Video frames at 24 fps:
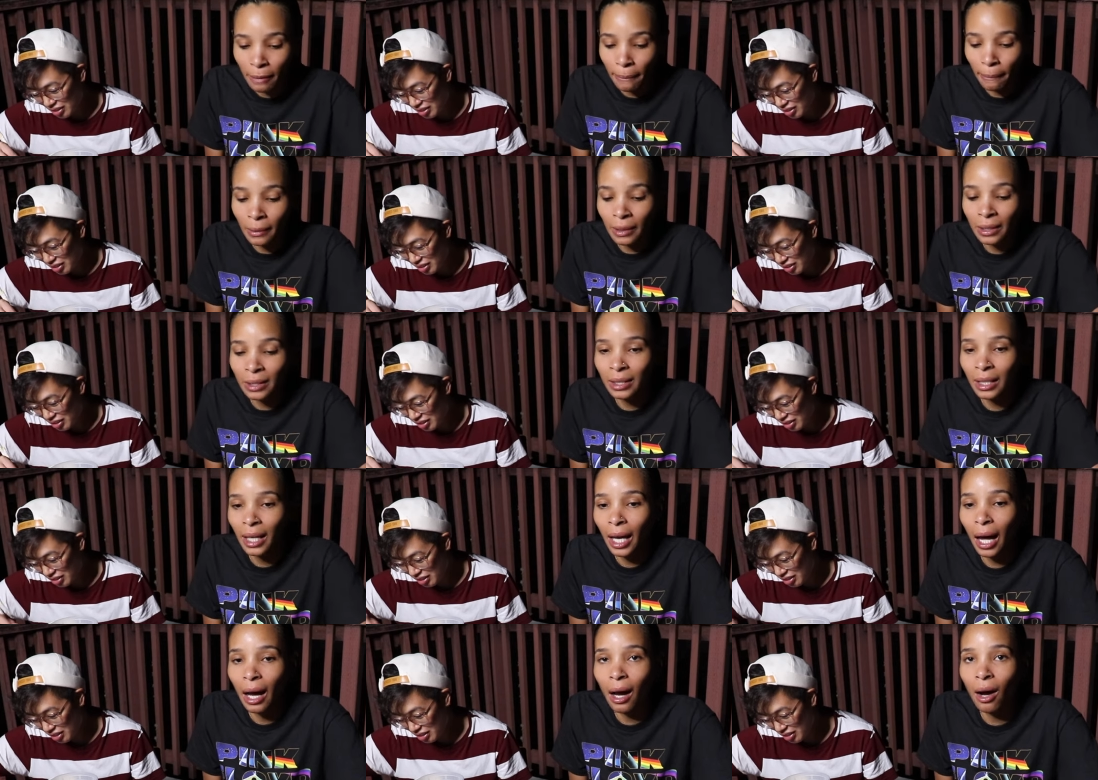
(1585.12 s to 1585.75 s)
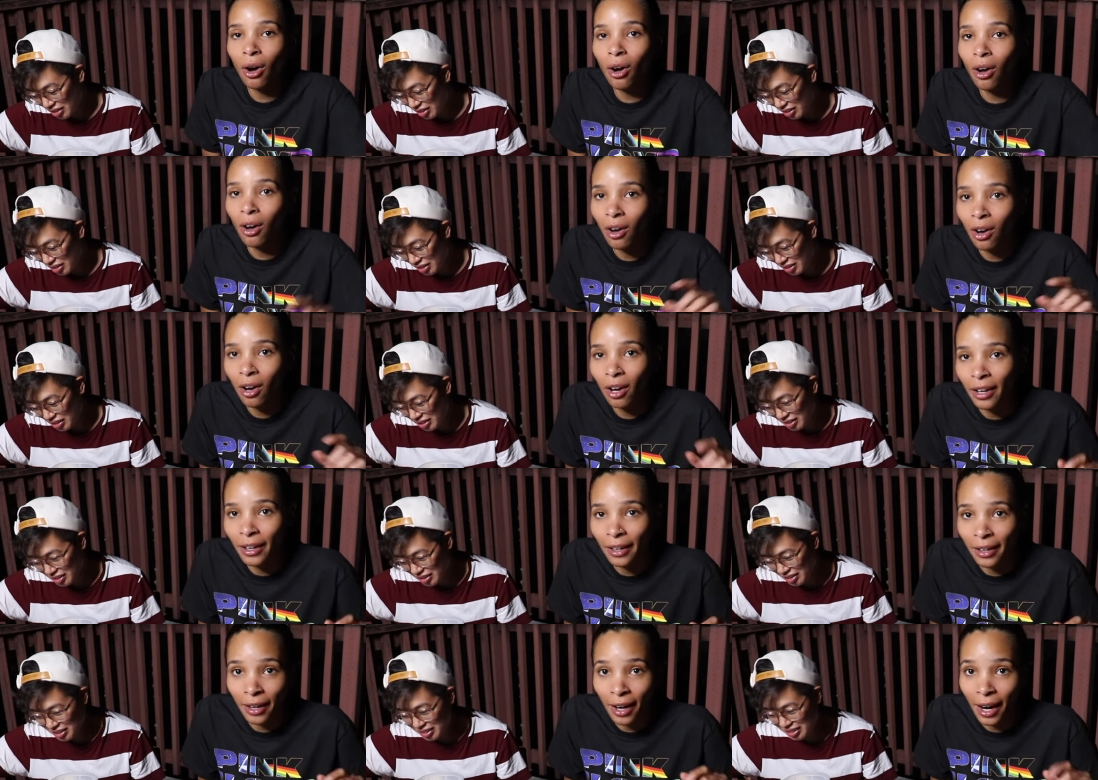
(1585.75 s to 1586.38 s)
Speaker 1: a piece of
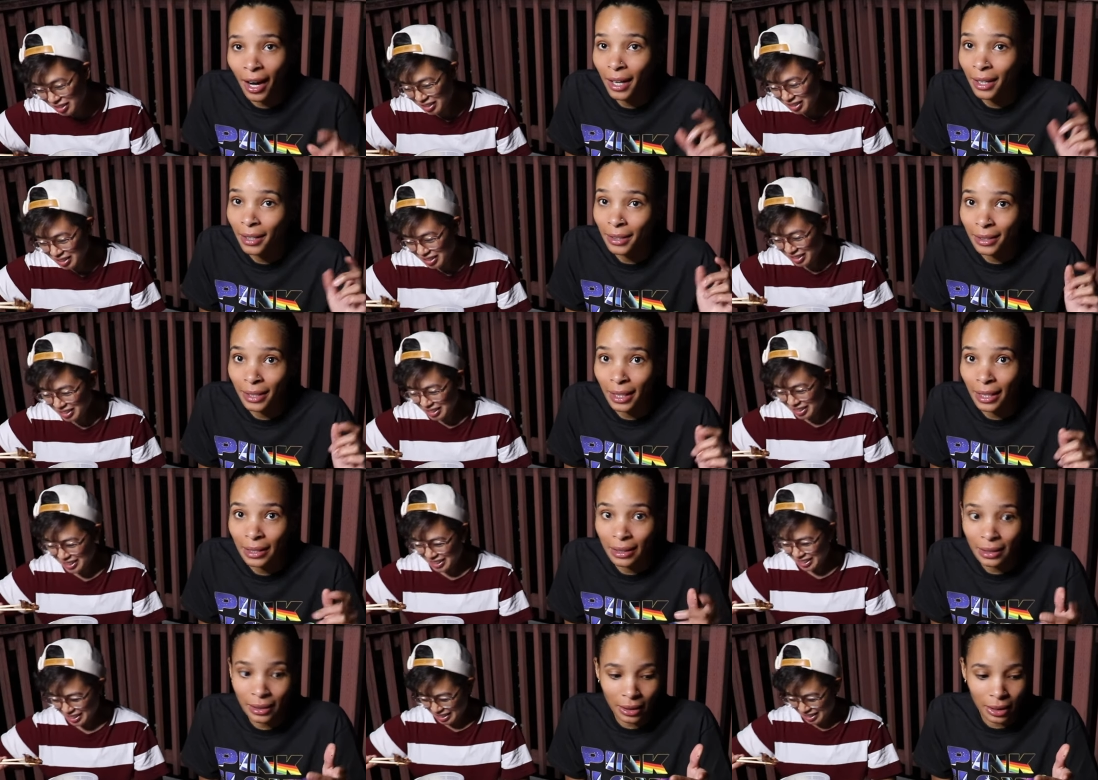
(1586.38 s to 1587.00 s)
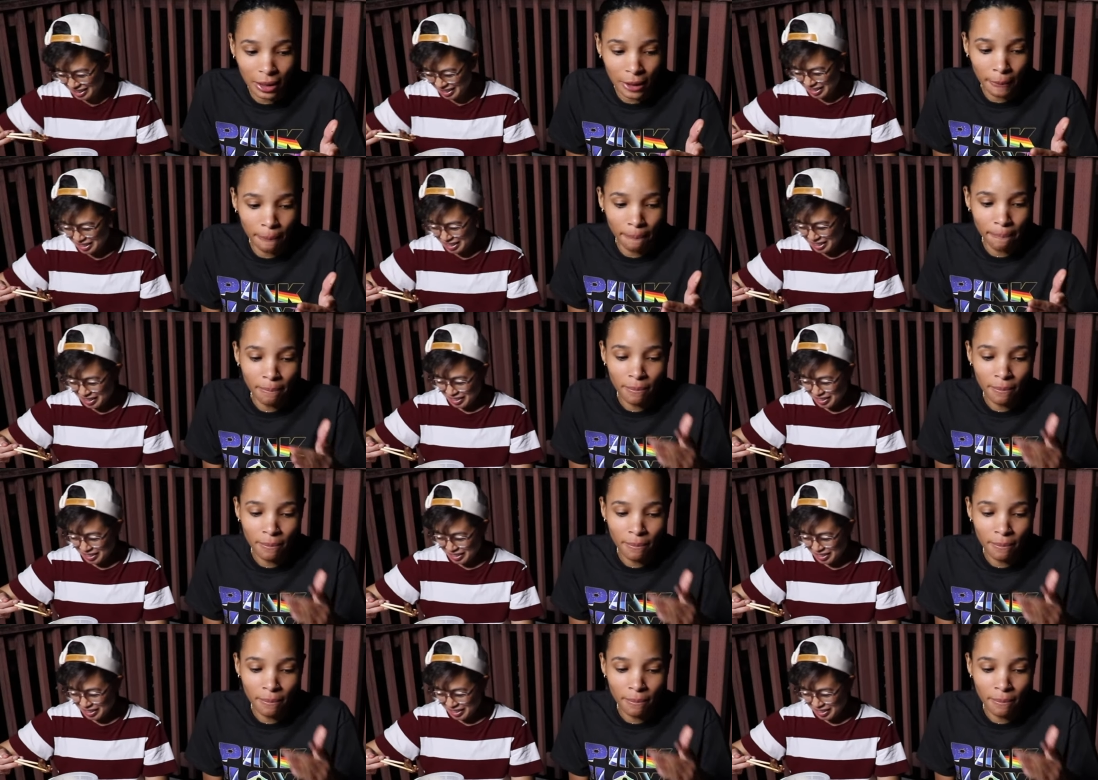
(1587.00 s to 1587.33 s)
alcohol in there, I can taste it.